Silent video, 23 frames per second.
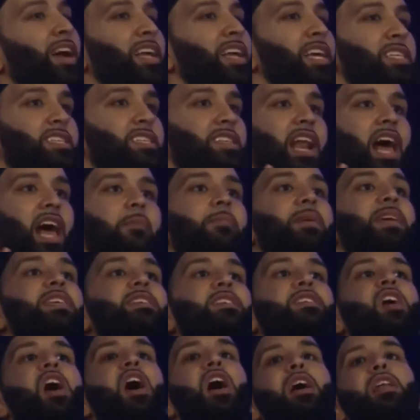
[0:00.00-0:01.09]
alayhi salam, he
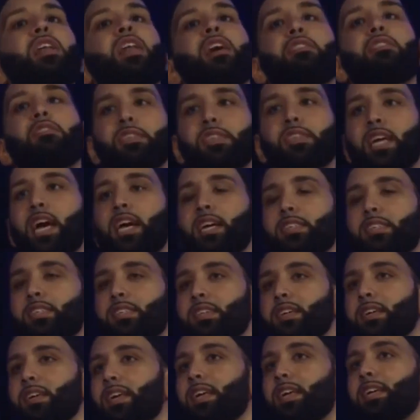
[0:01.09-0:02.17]
saw another site.
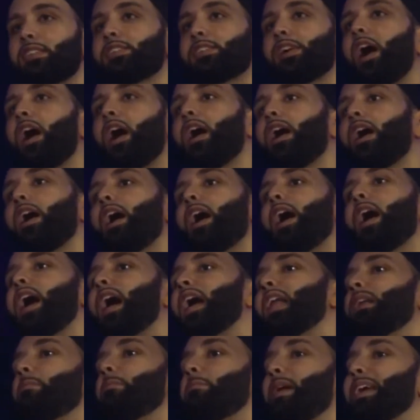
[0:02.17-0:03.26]
He saw
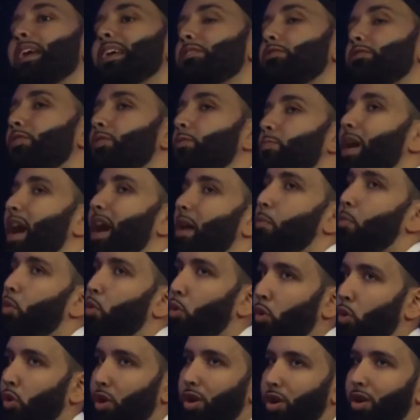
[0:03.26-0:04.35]
Al-Baytul
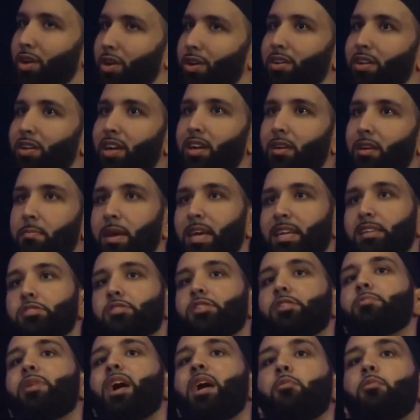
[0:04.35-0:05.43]
Ma'mur.
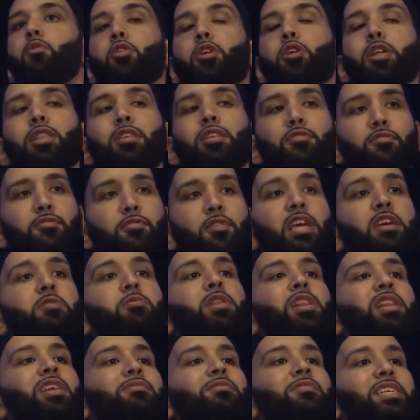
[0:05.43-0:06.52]
Baytul Ma'mur, the
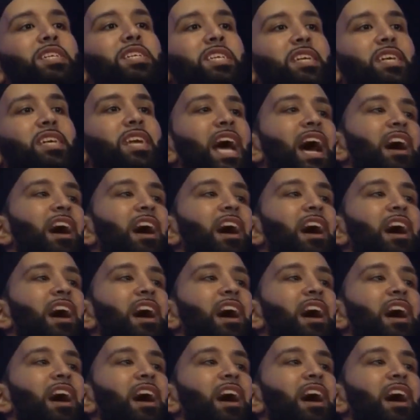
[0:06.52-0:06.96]
frequently visited